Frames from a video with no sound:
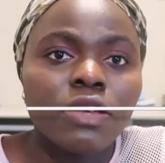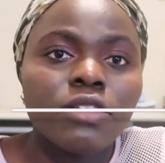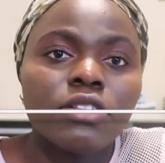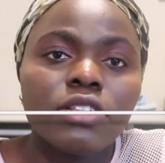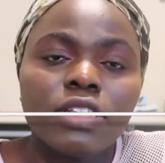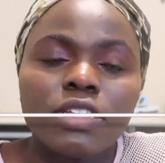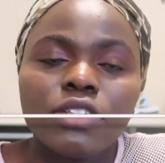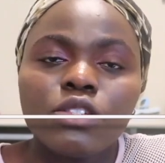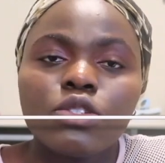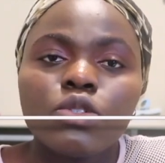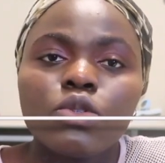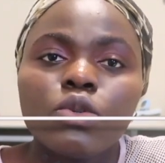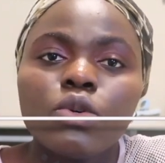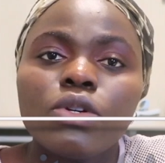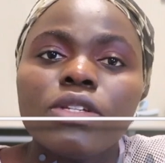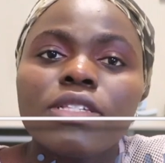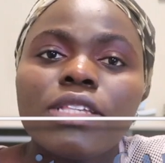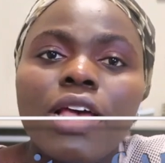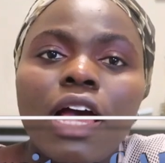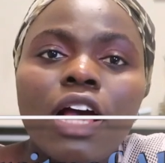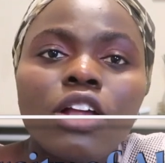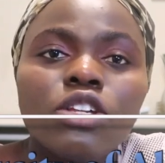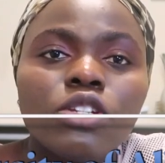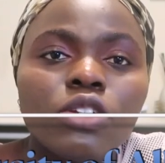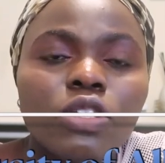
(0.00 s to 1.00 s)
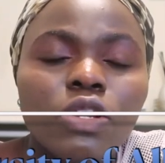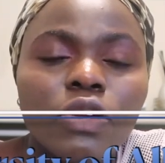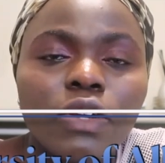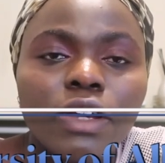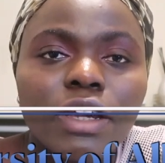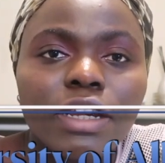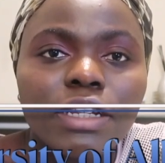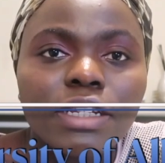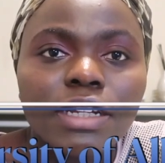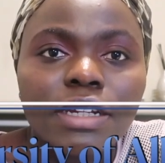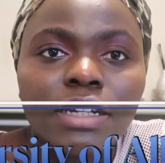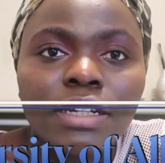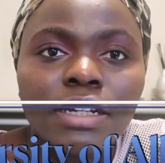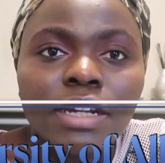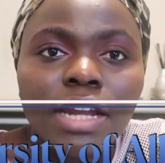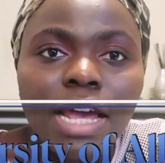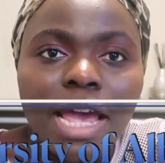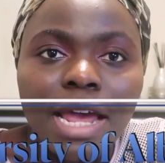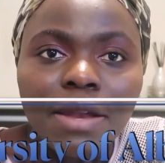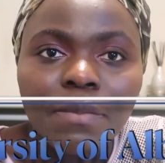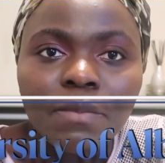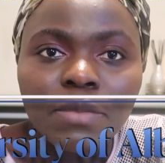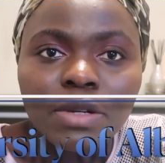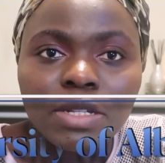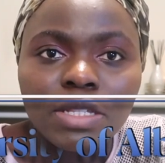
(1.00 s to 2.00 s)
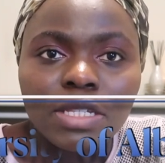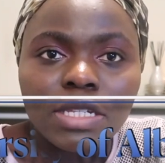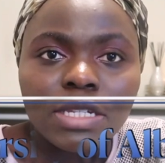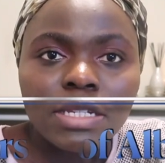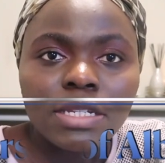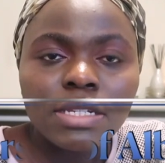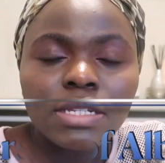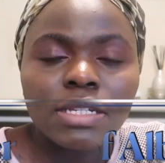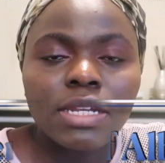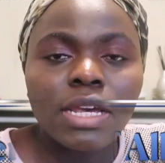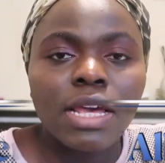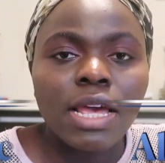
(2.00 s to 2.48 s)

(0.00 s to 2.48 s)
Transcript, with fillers: This school is actually located in Edmonton.